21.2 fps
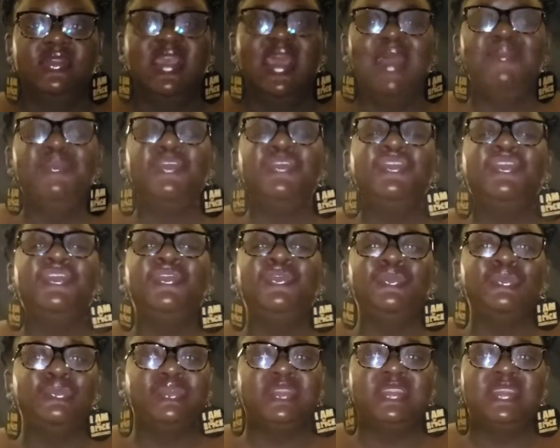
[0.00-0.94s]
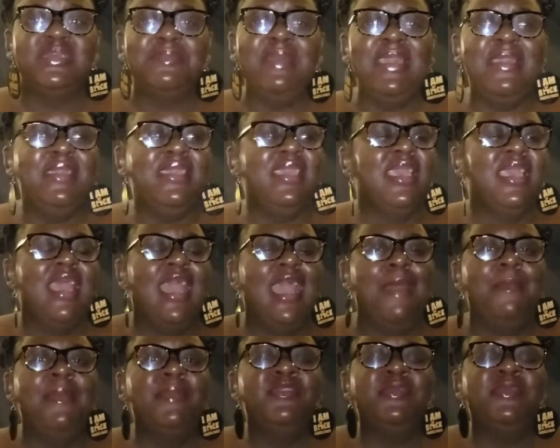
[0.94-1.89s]
I'm not cute.
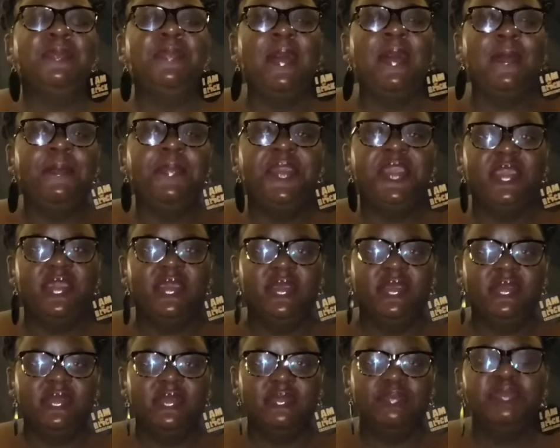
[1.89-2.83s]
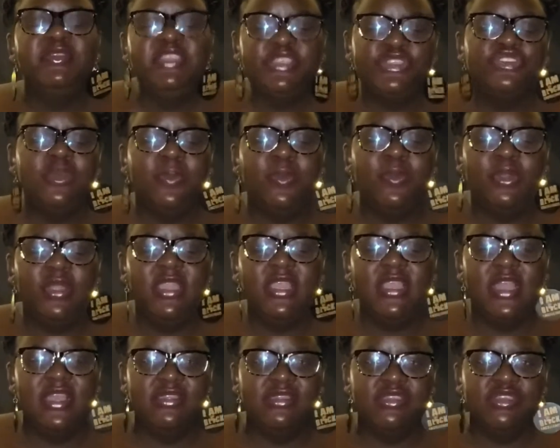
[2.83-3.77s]
I'm not a puppy. Please stop calling
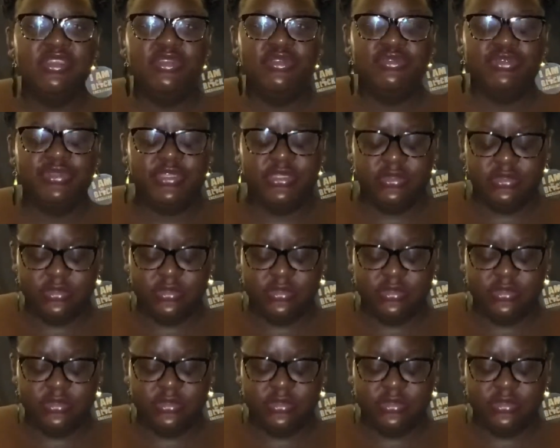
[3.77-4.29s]
us cute.